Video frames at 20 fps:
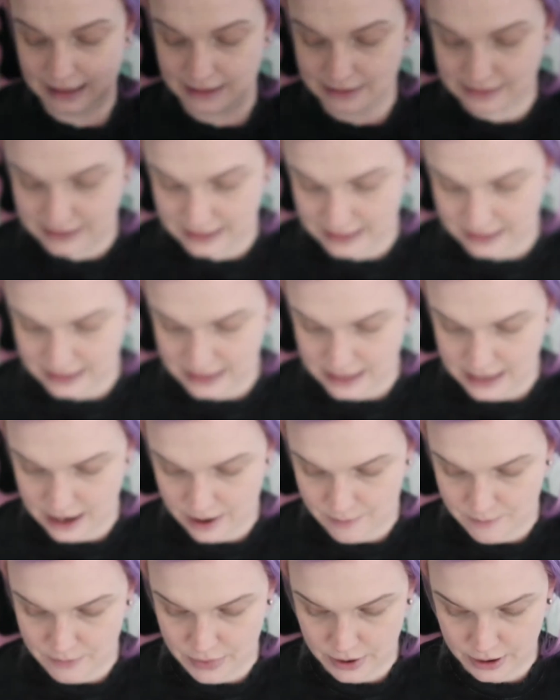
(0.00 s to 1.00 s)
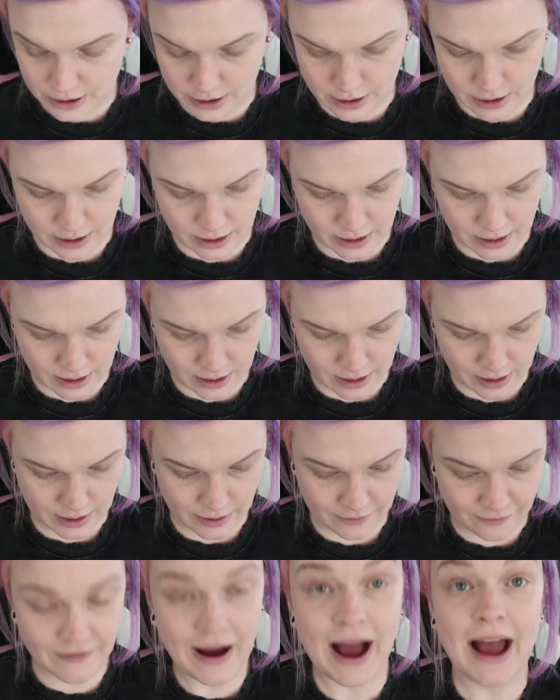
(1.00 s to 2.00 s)
is in
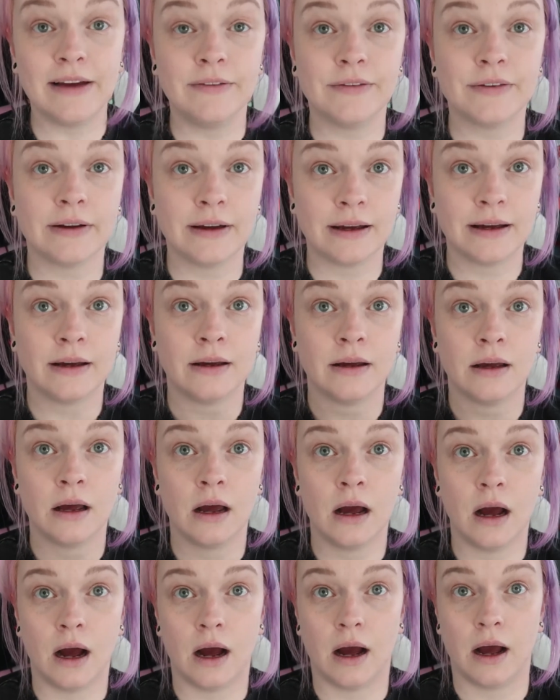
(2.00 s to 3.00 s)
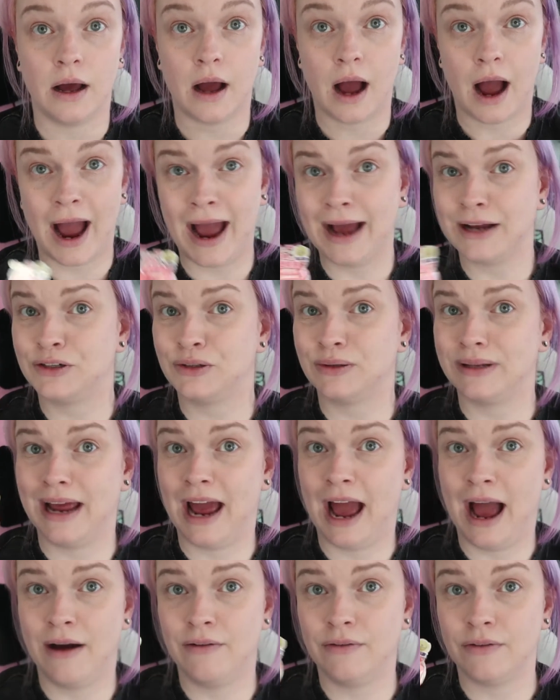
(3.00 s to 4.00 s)
number five. Uh, I actually
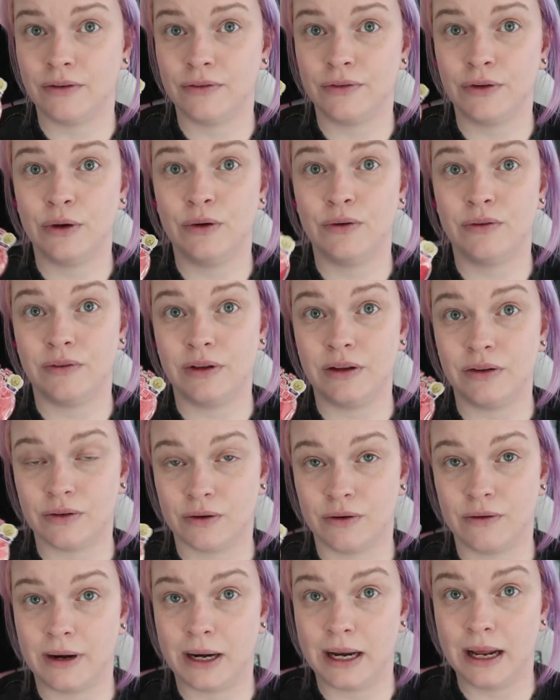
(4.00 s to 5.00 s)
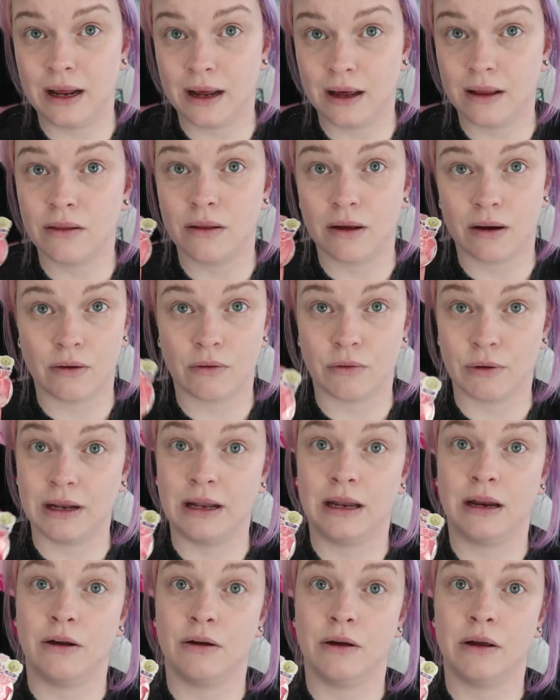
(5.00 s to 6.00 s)
have a few of these already. They're
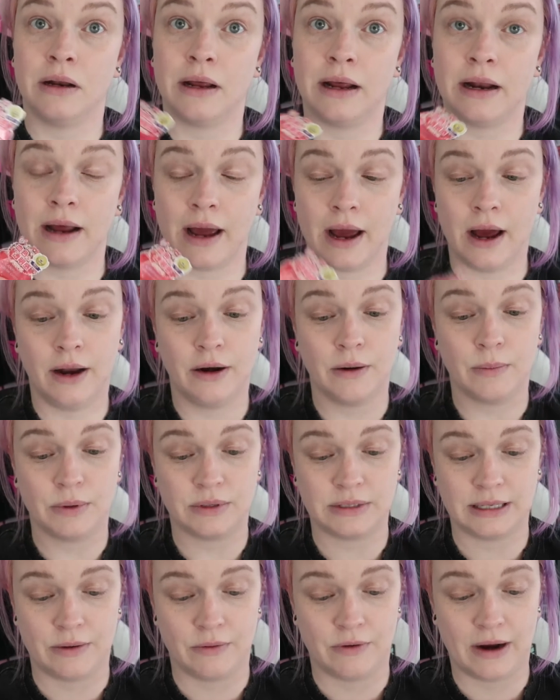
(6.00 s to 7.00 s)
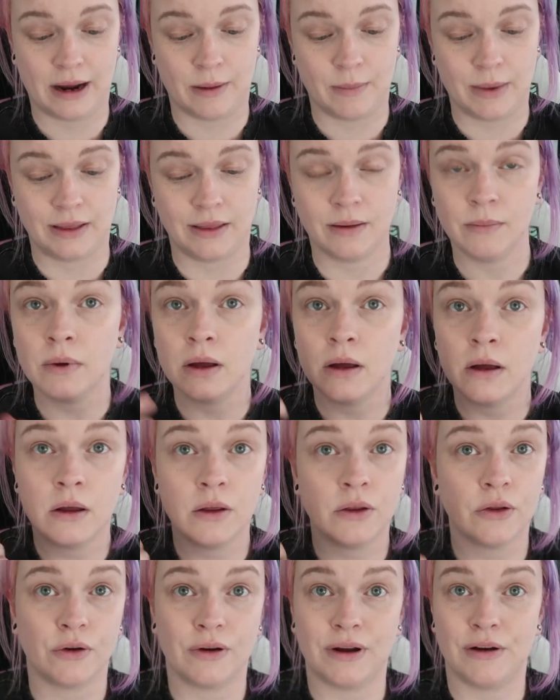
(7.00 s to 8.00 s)
really good and I one hundred percent recommend them.
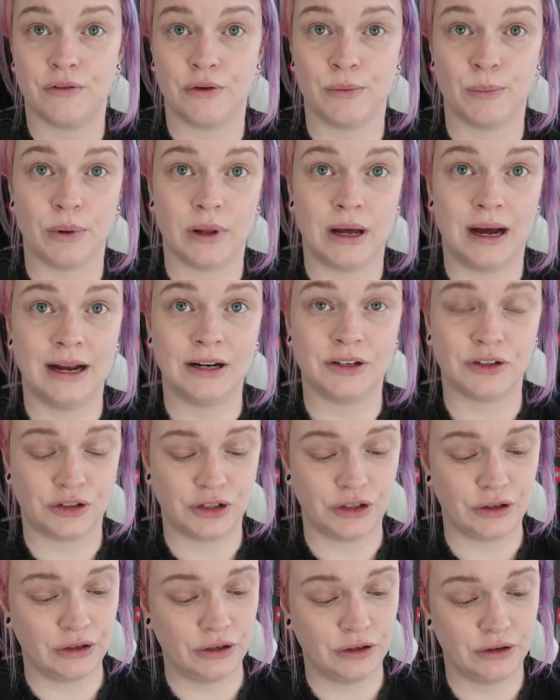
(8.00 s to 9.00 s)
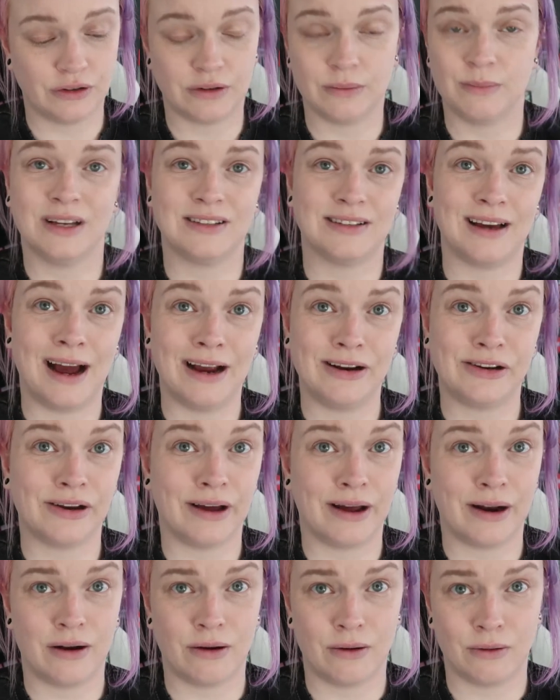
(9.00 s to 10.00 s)
They're great for blush. You can use them as
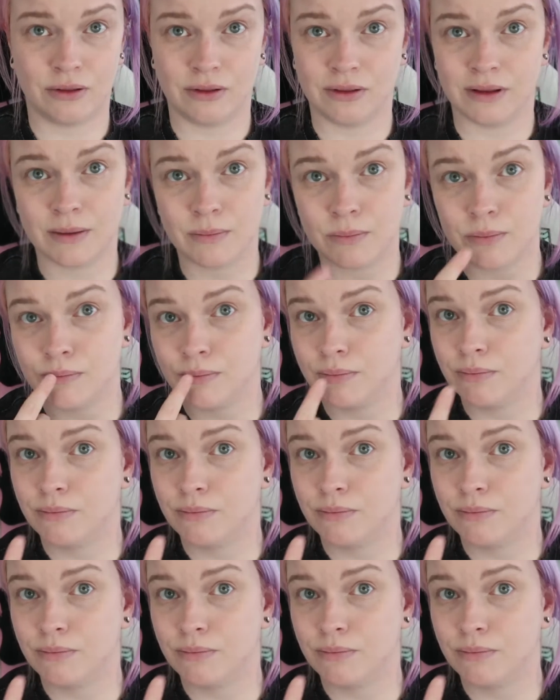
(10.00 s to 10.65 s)
eyeshadow, lip,